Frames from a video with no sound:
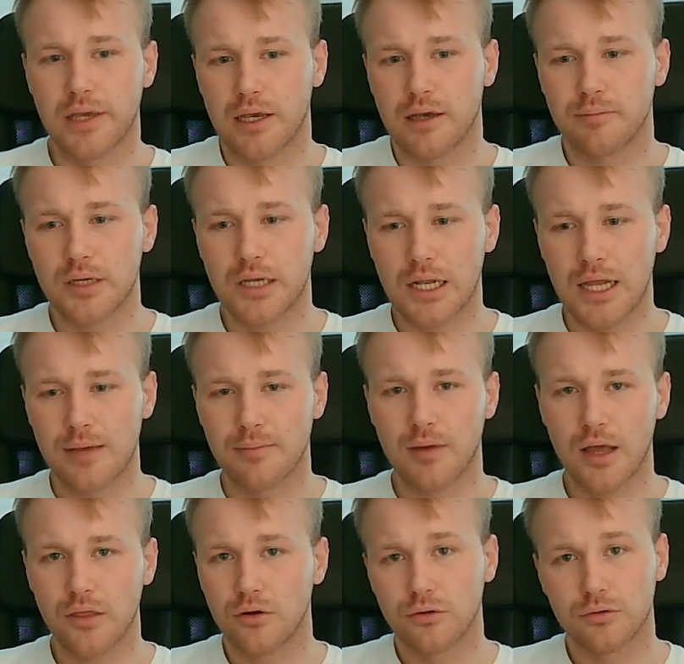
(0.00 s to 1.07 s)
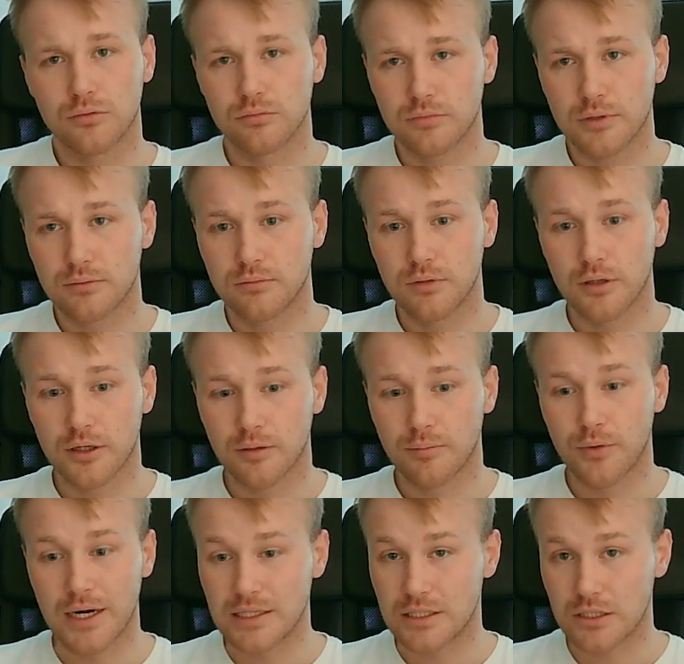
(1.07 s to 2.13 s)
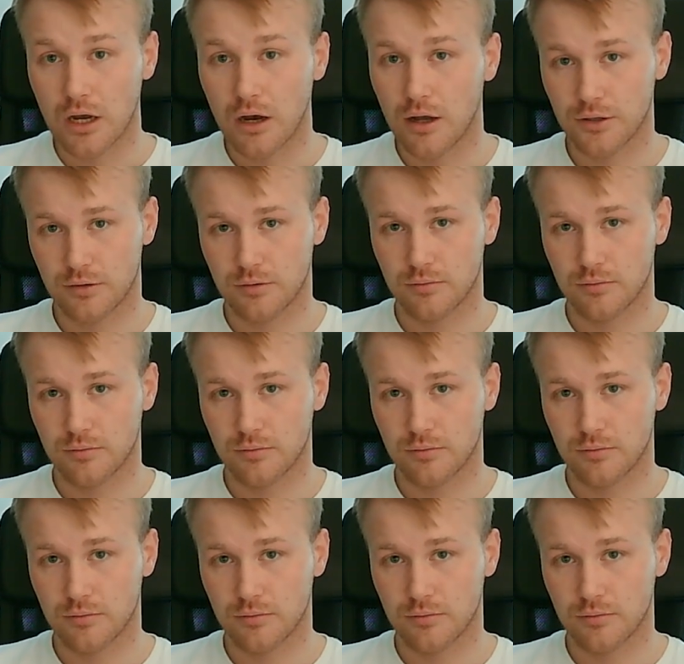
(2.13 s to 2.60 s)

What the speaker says: big claim other brands can't,